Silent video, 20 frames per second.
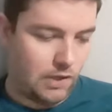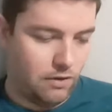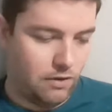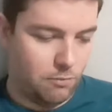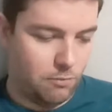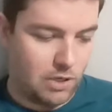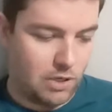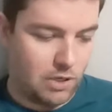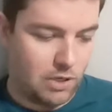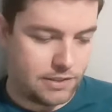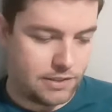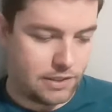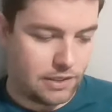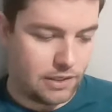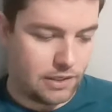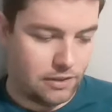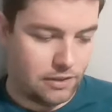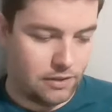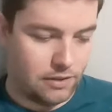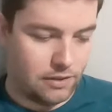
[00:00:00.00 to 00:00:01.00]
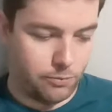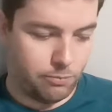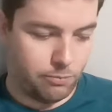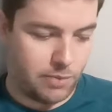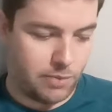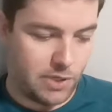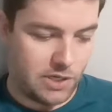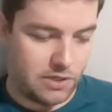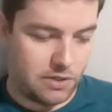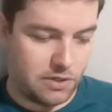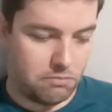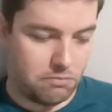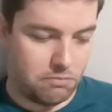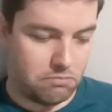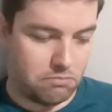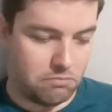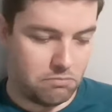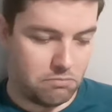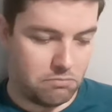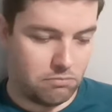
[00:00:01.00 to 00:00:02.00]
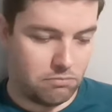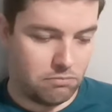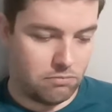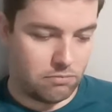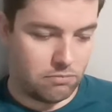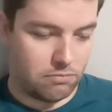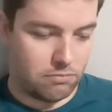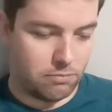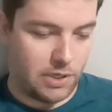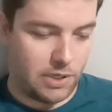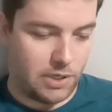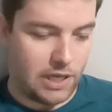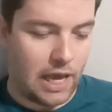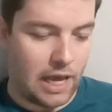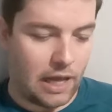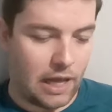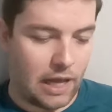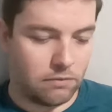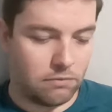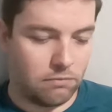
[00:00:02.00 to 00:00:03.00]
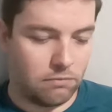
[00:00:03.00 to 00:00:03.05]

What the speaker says: but uh, but but yeah,